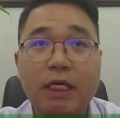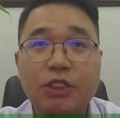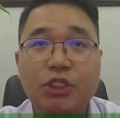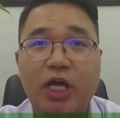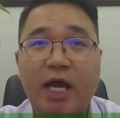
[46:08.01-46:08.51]

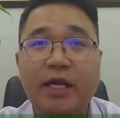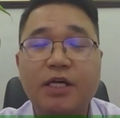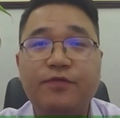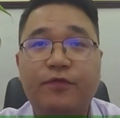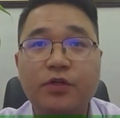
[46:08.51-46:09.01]
is
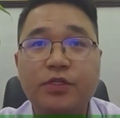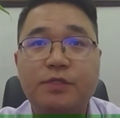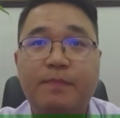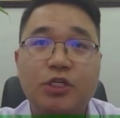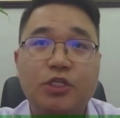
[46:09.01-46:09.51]
China's
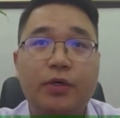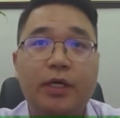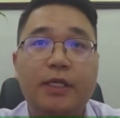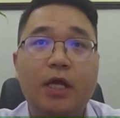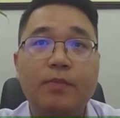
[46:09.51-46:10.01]
first
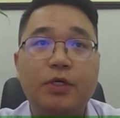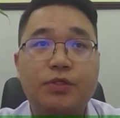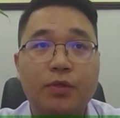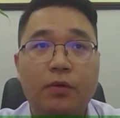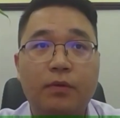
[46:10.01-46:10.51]
special economic
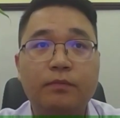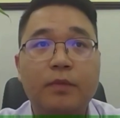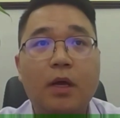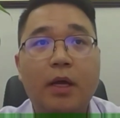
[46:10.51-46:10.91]
zone,